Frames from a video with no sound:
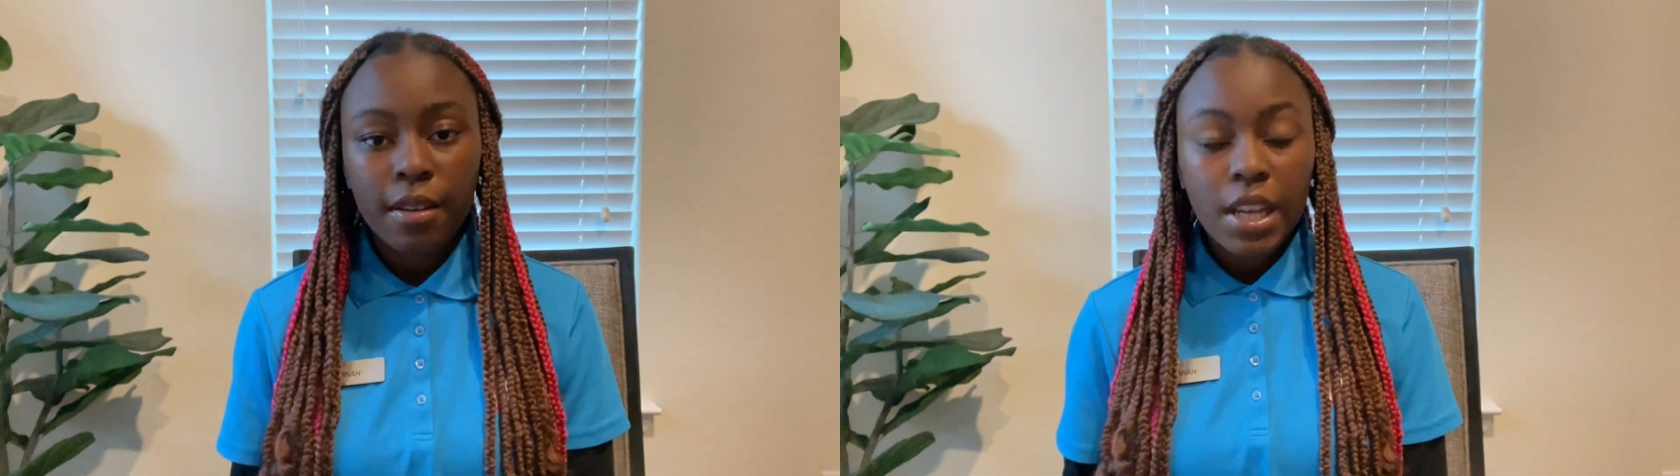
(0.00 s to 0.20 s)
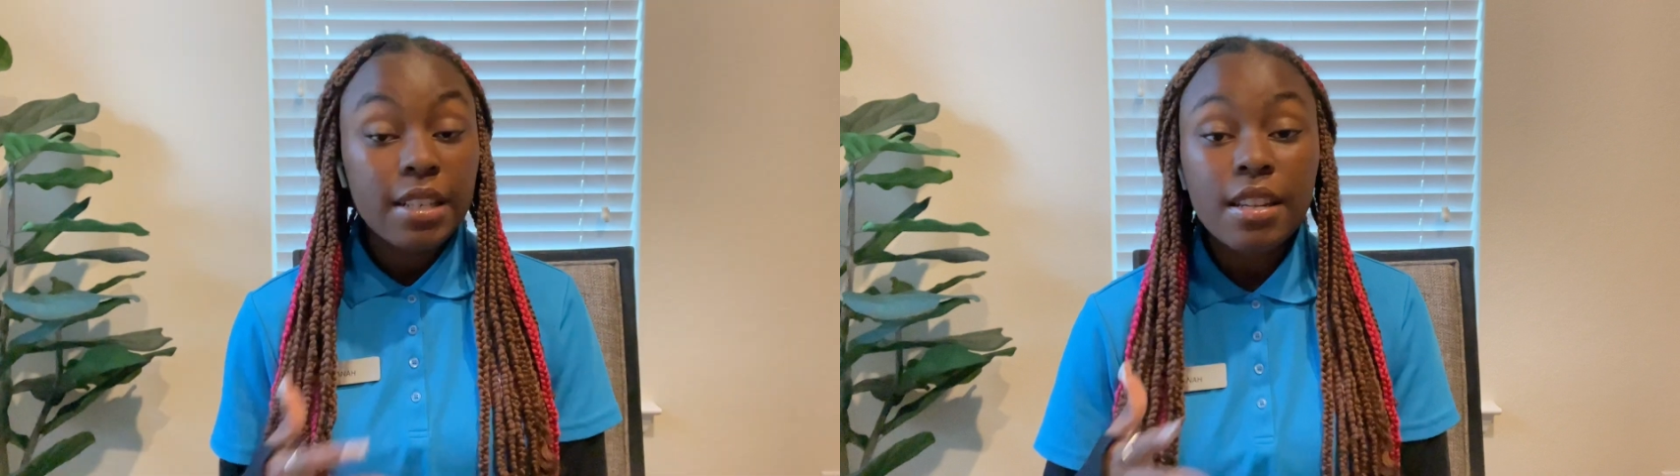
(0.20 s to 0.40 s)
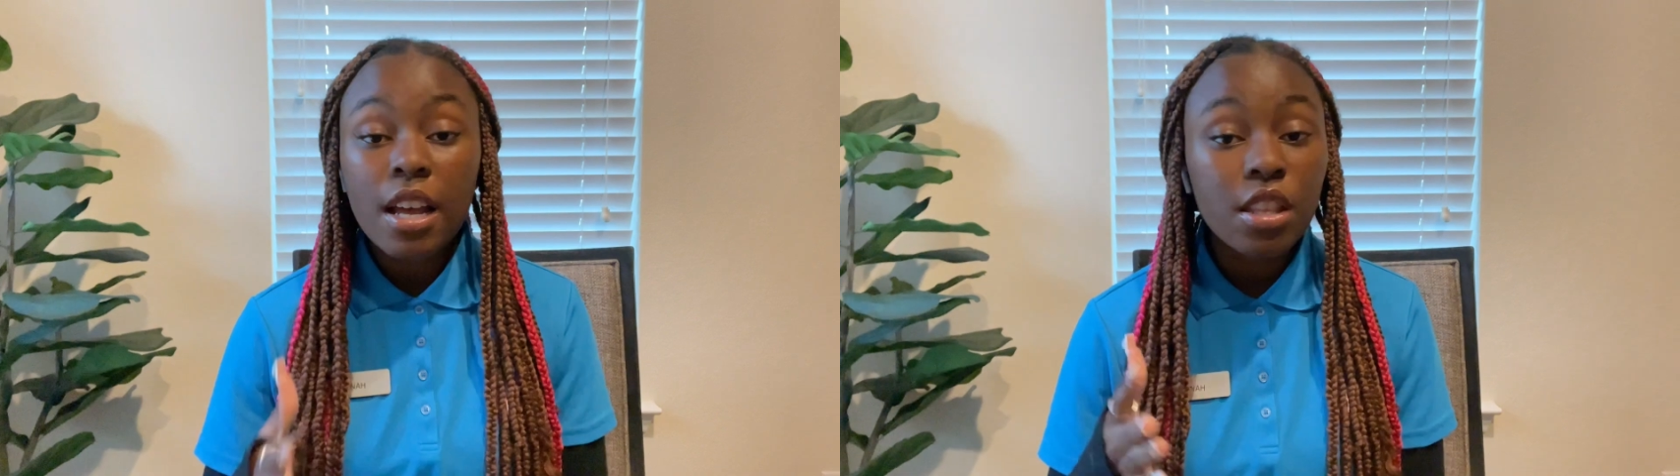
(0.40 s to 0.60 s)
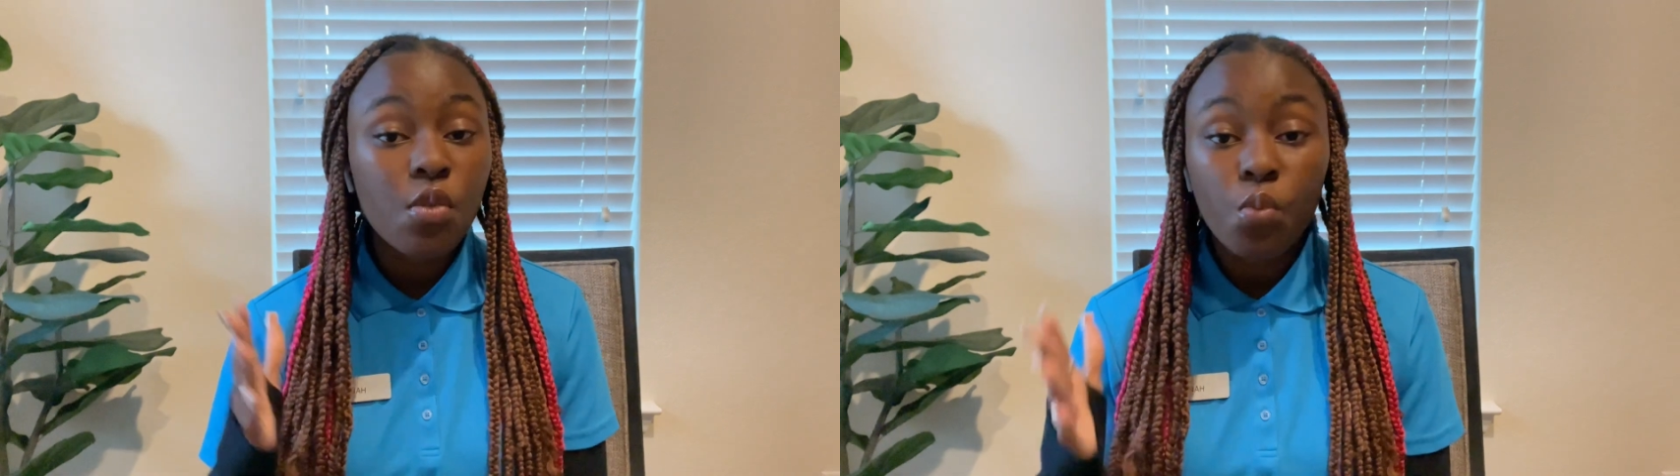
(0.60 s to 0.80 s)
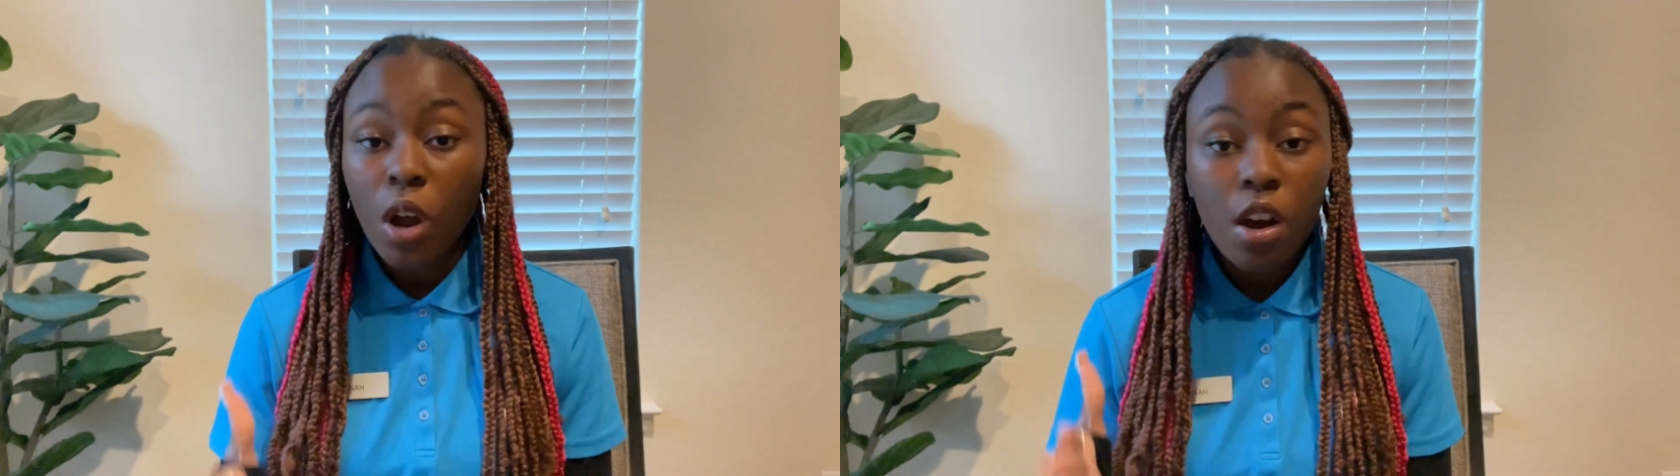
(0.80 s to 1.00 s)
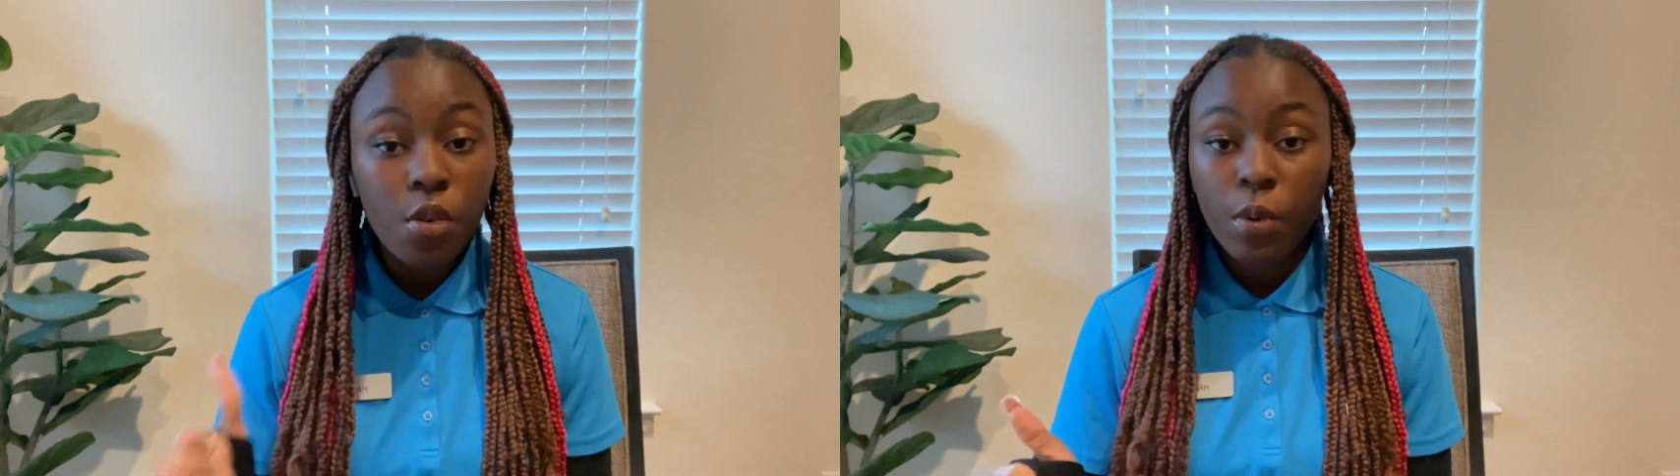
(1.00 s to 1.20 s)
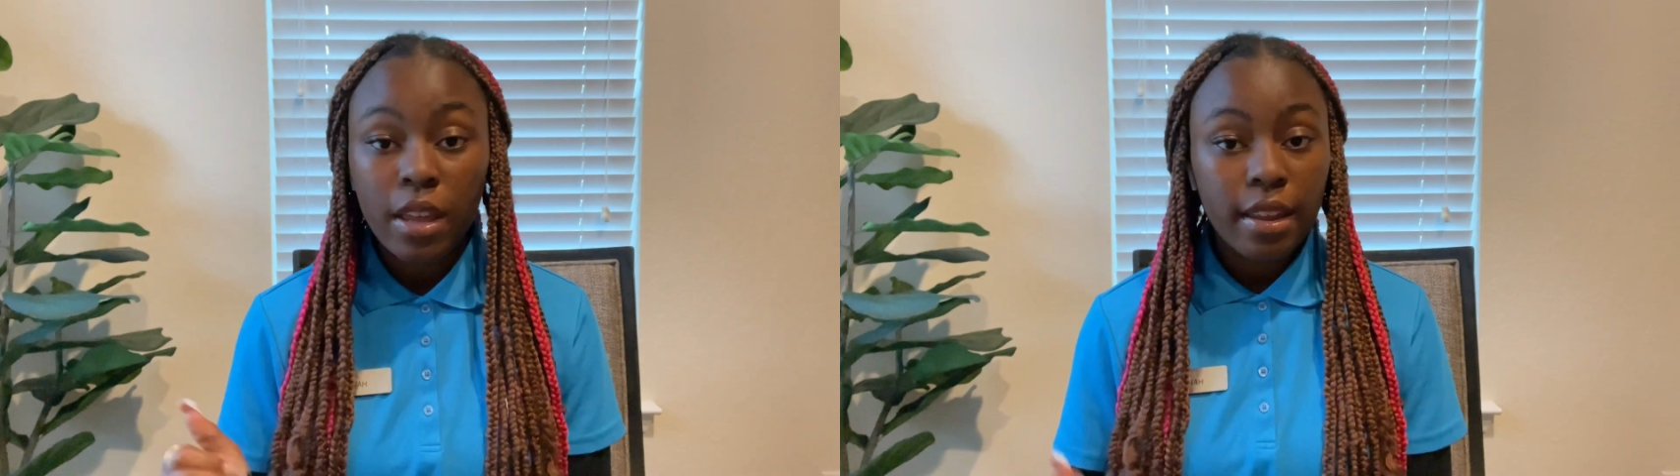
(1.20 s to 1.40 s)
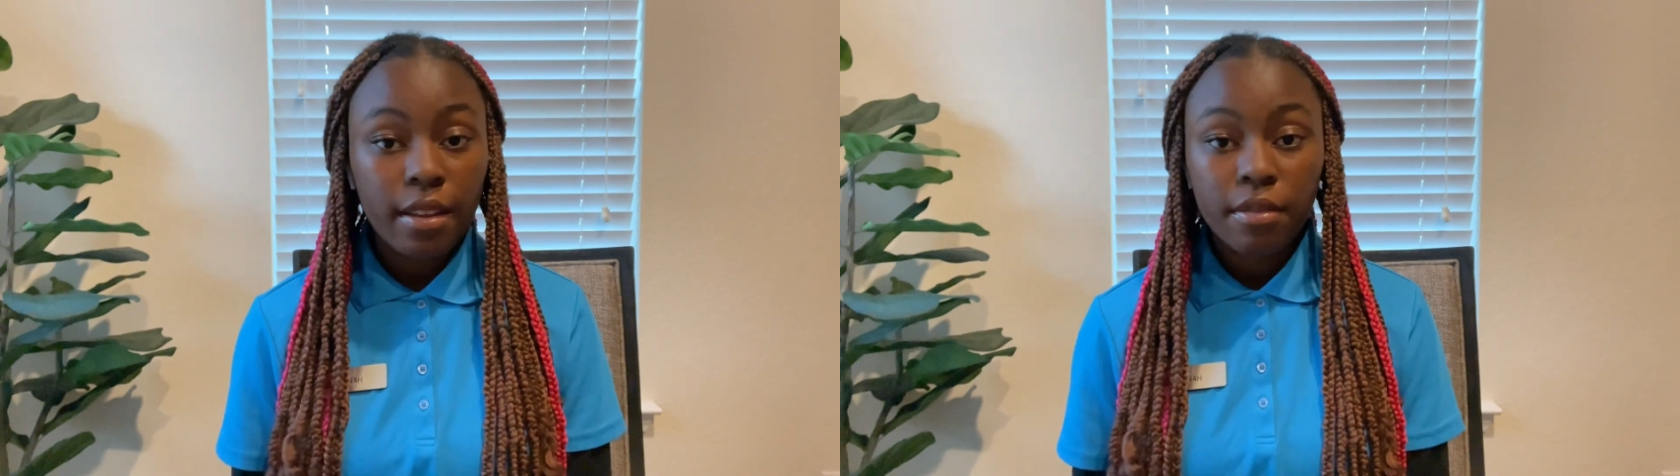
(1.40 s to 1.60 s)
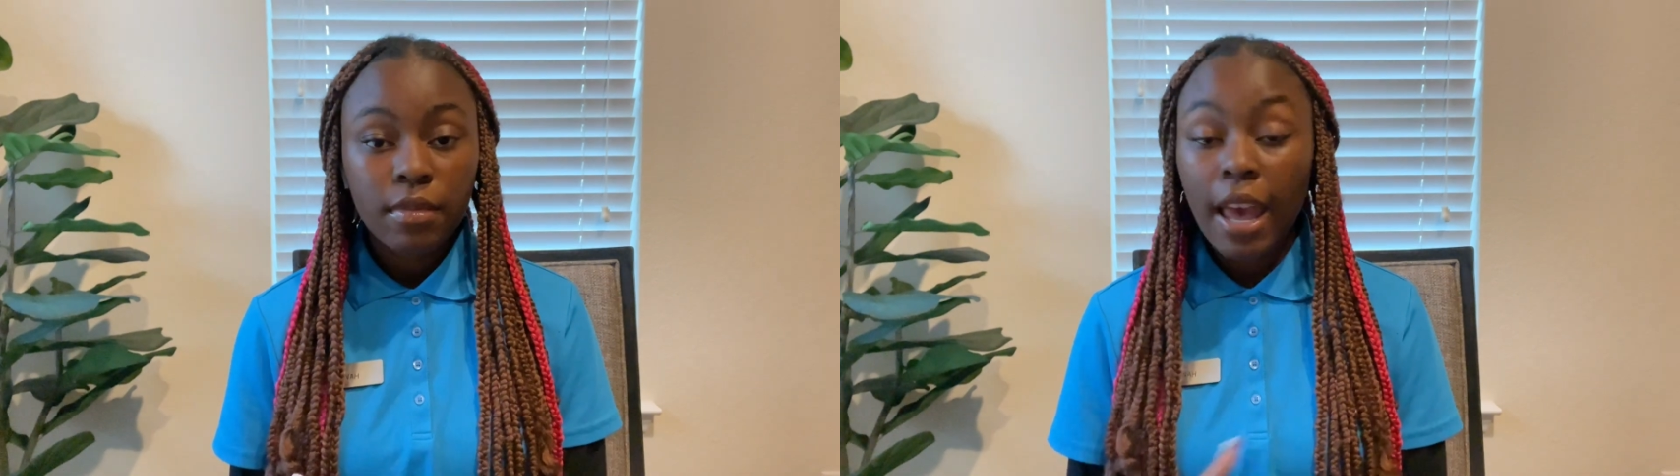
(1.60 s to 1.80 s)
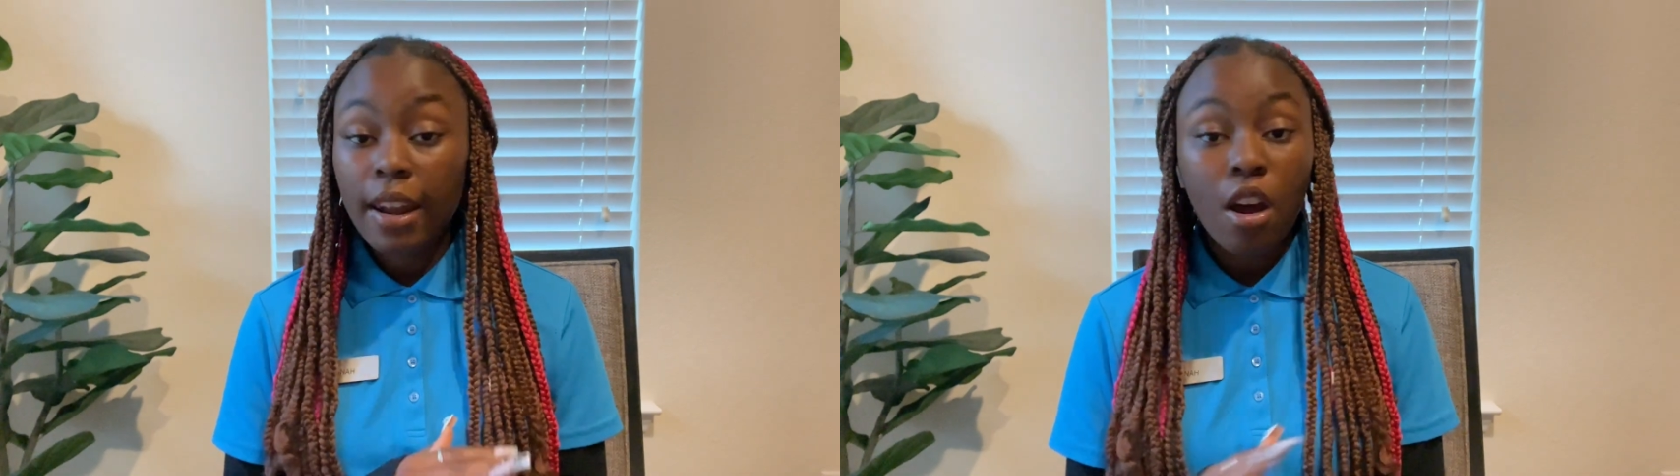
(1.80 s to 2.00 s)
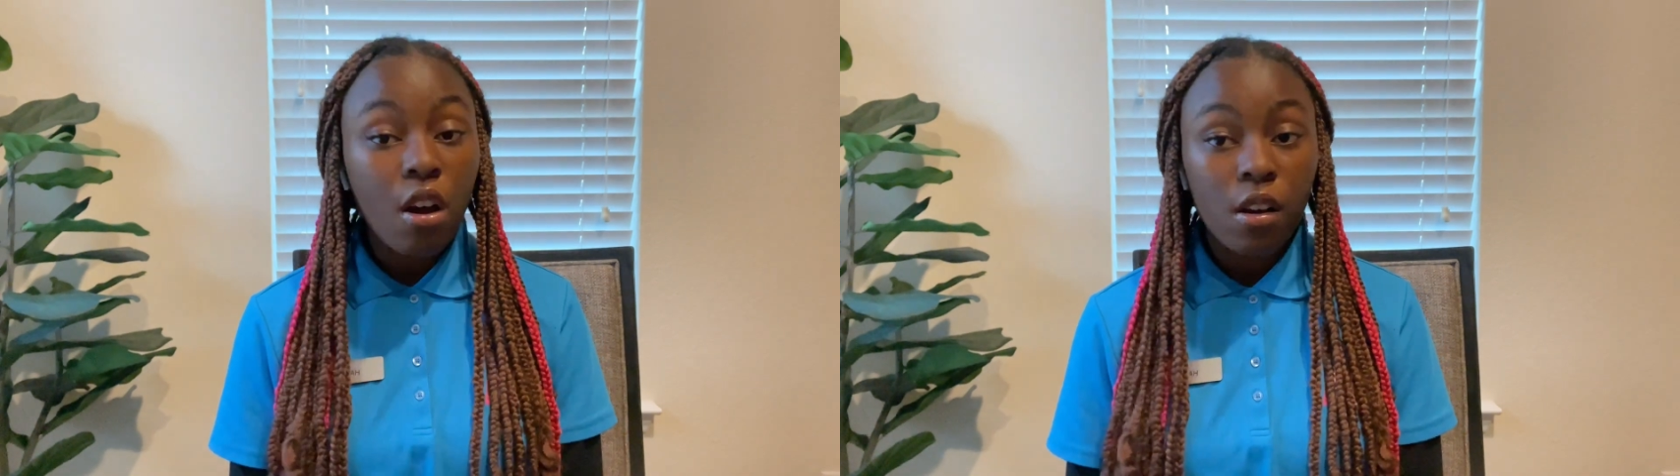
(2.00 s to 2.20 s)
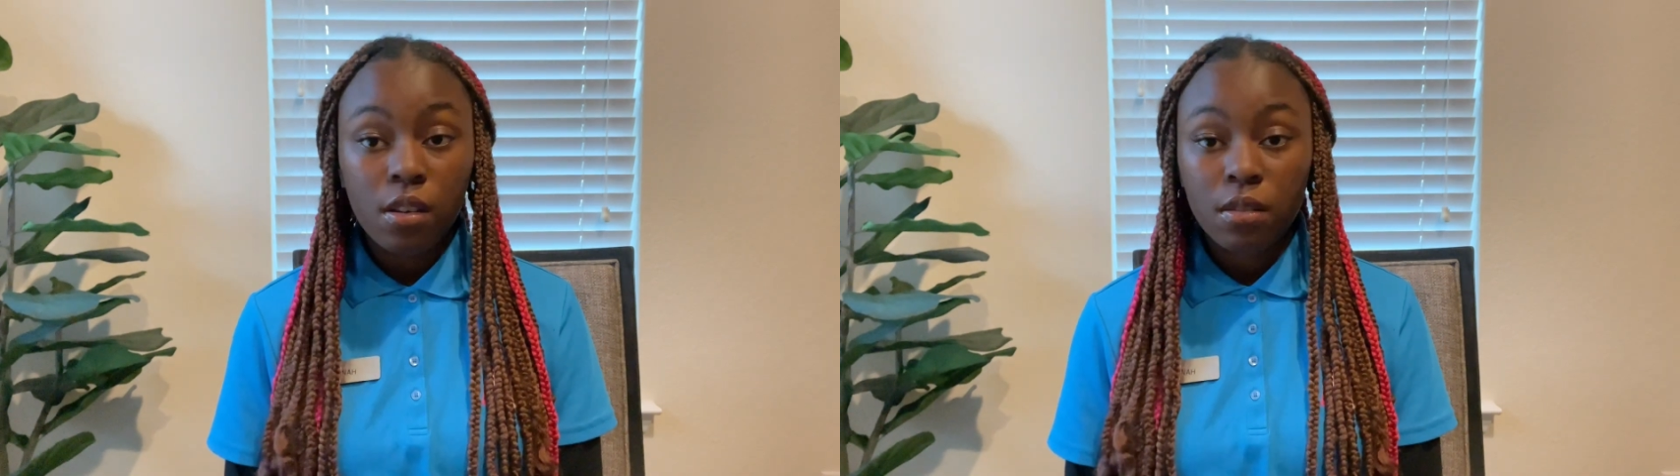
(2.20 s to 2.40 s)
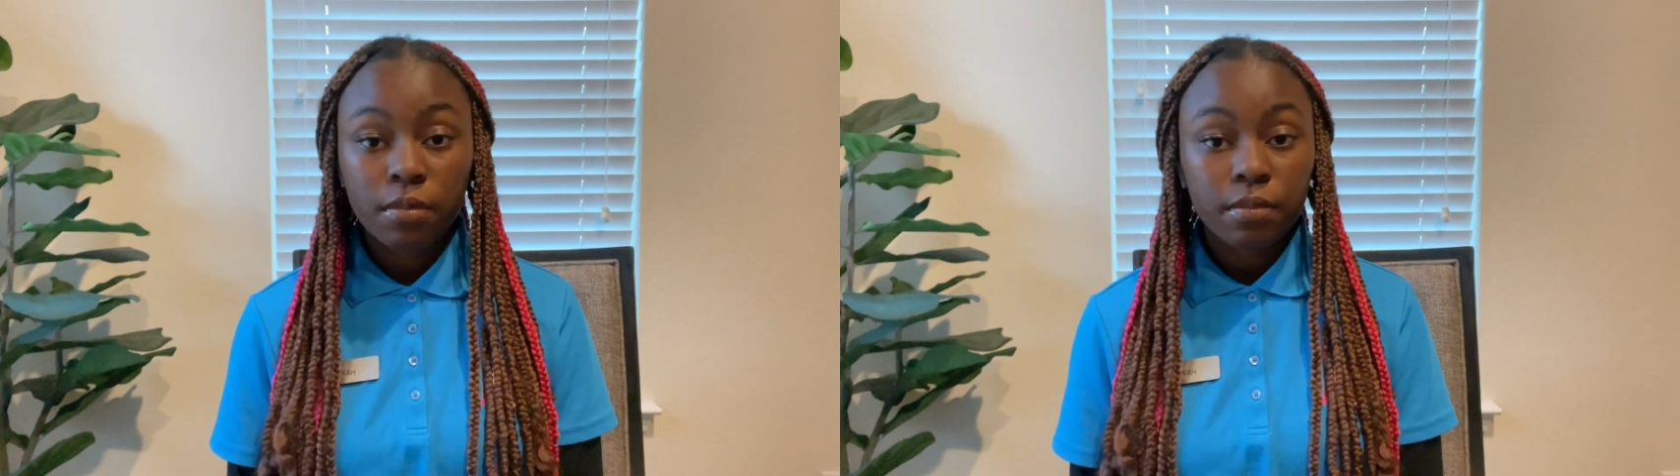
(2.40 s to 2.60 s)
It's nothing wrong with it at all.